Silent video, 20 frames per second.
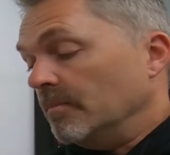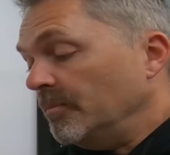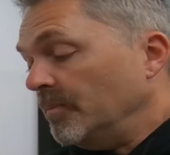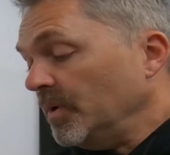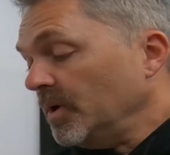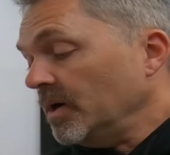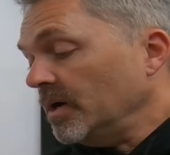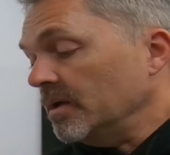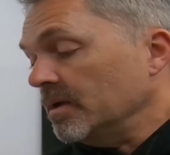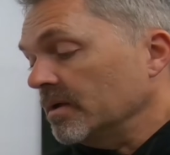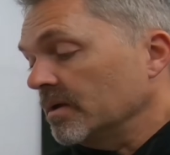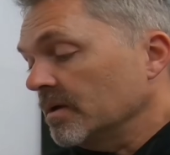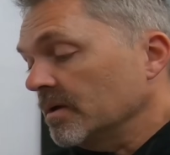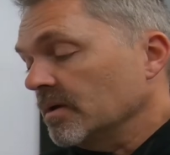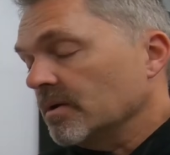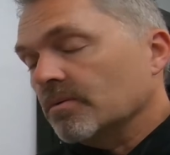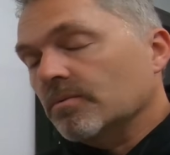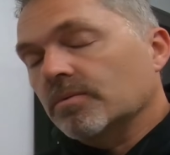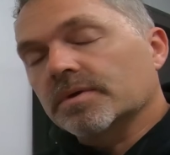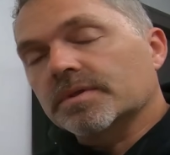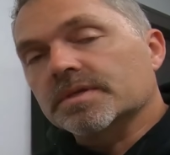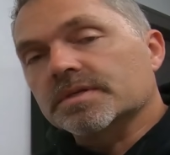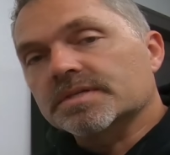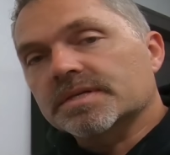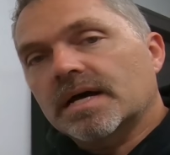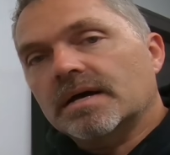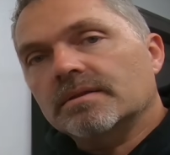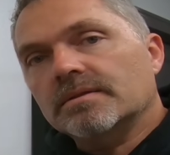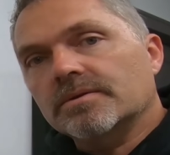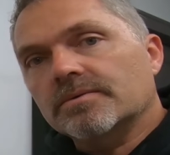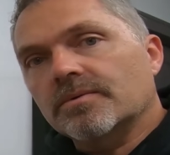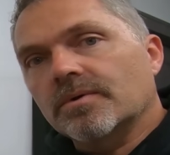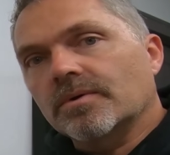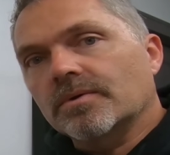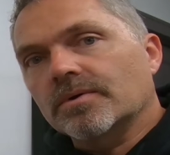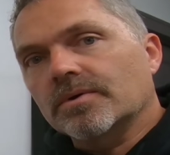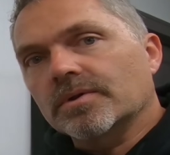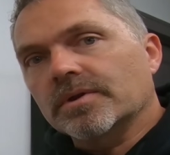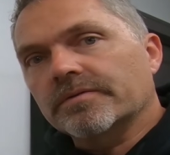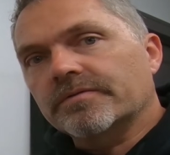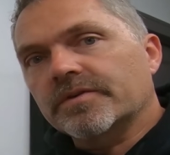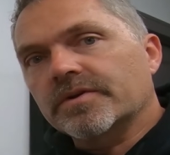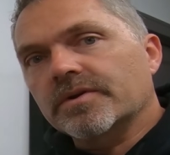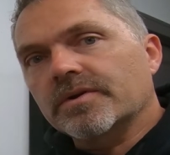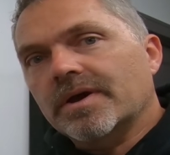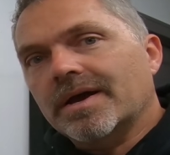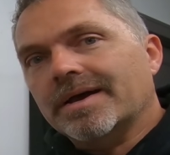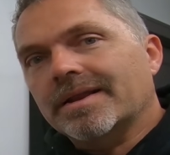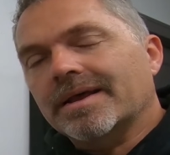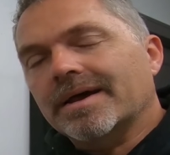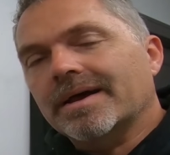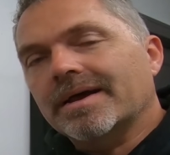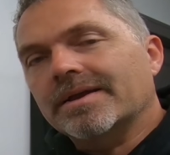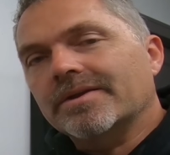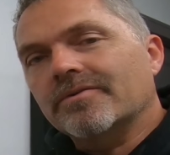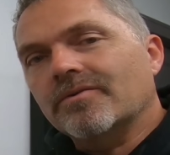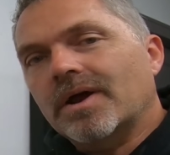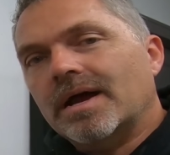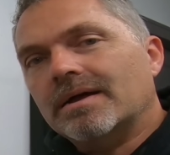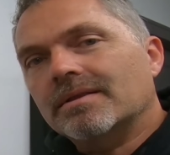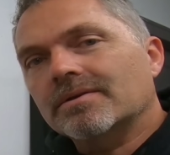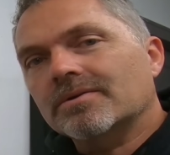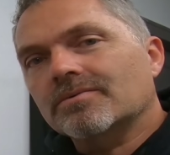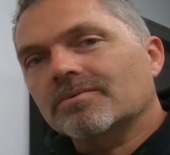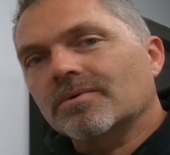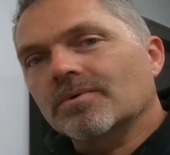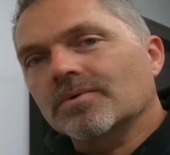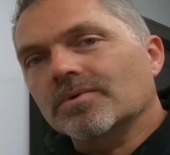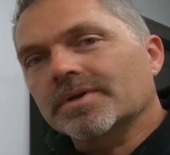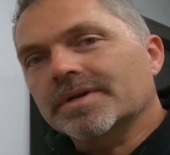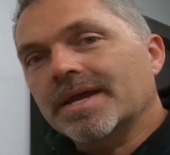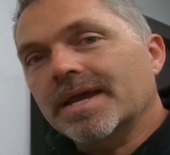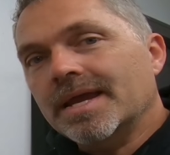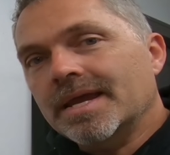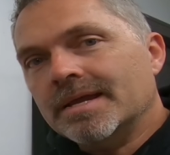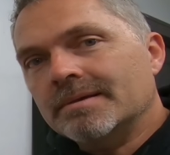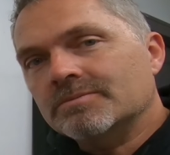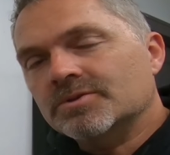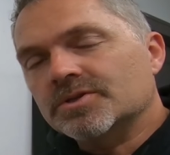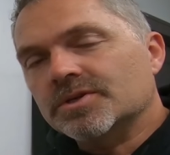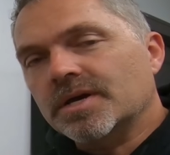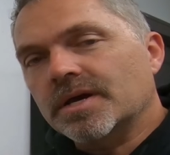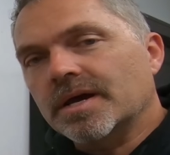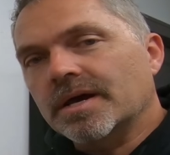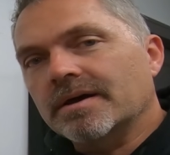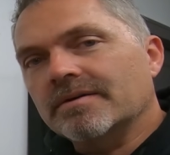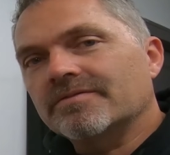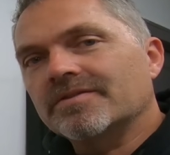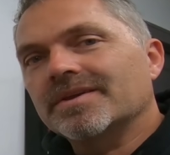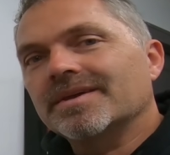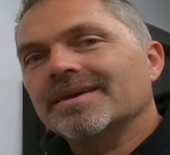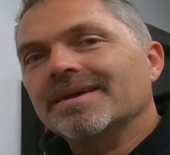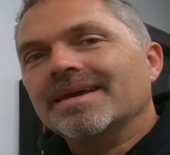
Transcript: But with the solid roller lifter on a hydraulic roller camshaft,